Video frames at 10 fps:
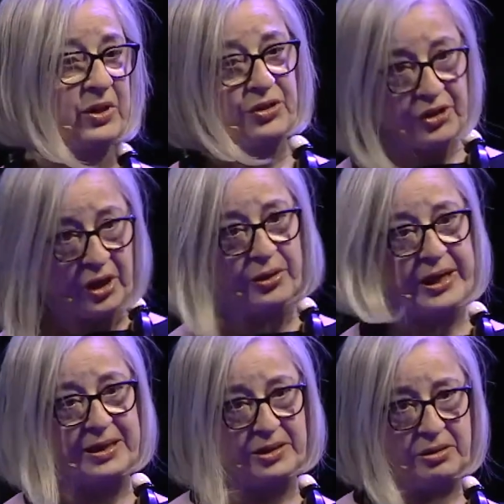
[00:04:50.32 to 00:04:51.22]
to show
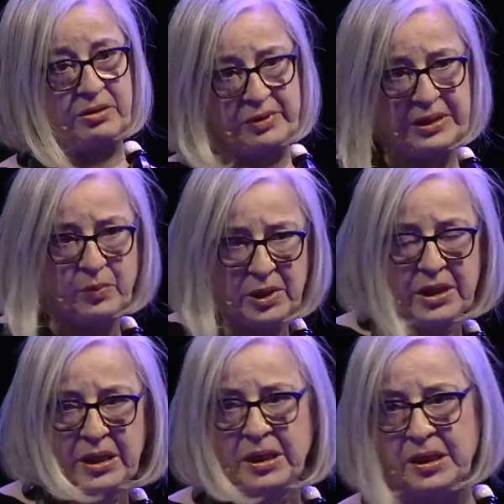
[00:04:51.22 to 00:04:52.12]
that you're really
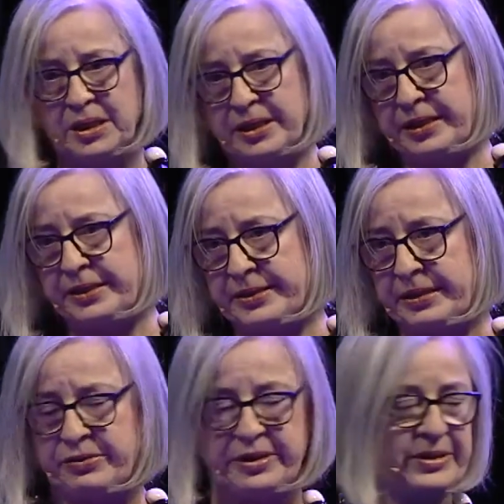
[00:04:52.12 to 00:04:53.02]
working hard,
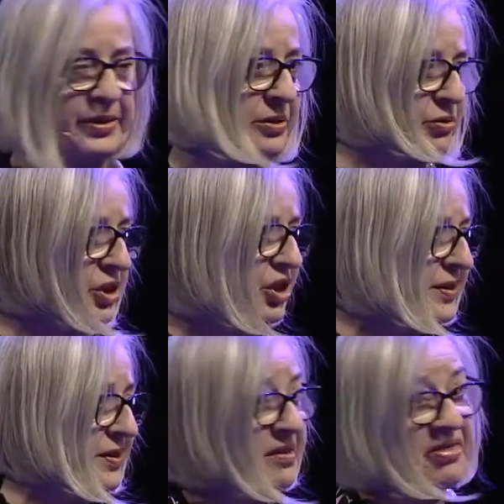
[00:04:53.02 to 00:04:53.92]
etc., etc.
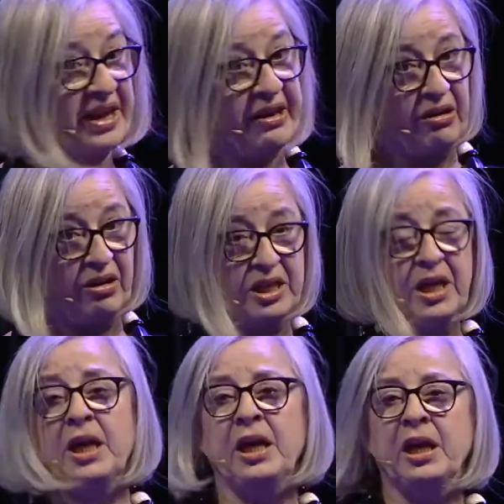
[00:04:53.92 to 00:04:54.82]
Just then, thank God,
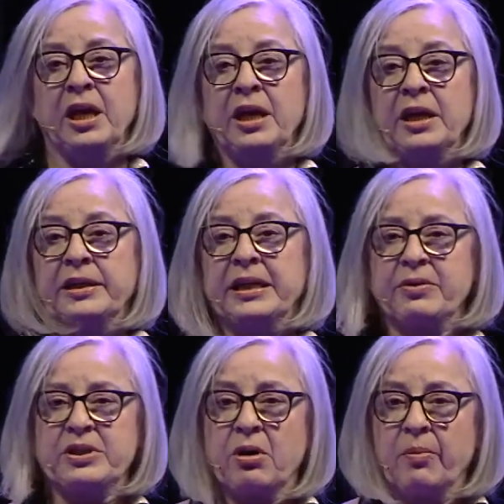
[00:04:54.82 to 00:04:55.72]
there
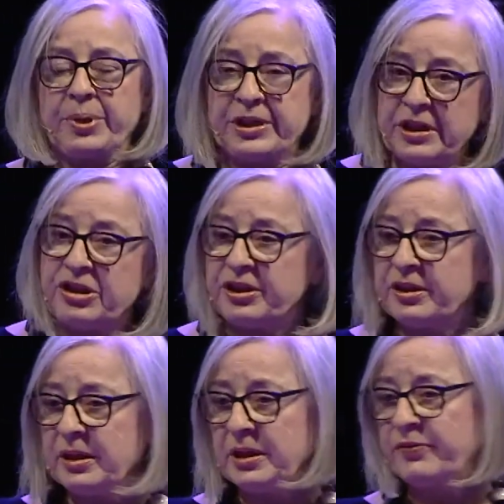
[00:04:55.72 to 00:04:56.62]
was a
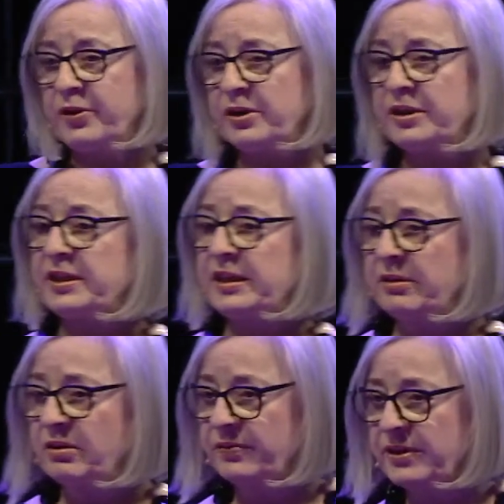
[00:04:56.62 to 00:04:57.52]
competition for the
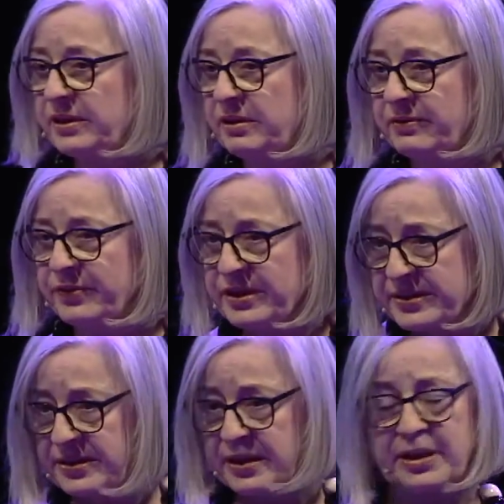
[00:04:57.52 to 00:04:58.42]
dean of the
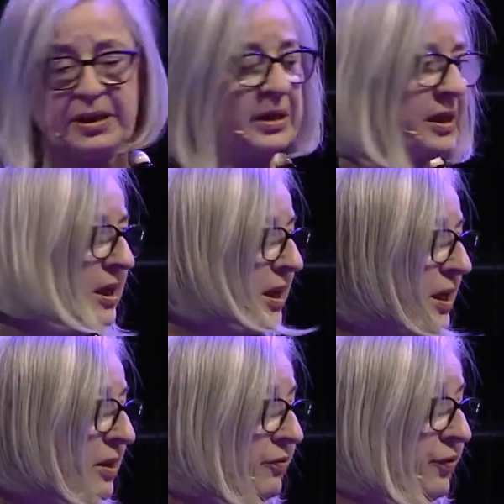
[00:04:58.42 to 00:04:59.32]
university
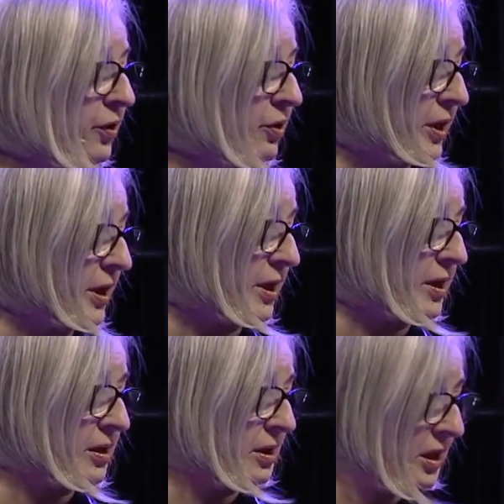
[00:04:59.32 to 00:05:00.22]
for
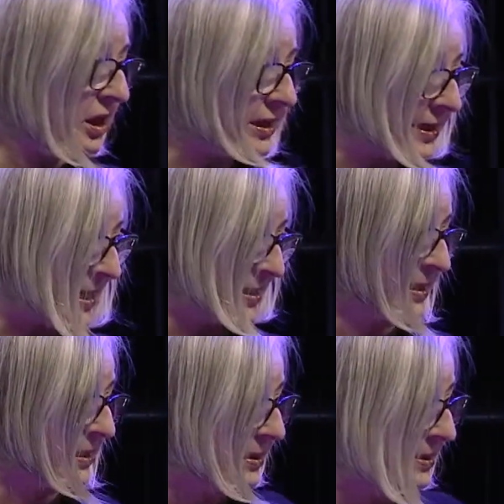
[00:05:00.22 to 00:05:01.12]
a
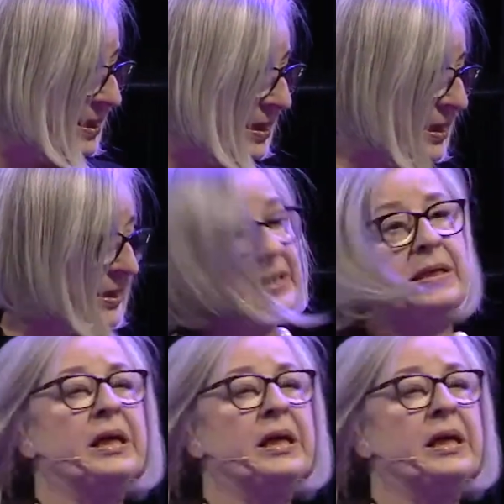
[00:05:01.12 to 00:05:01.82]
desk design.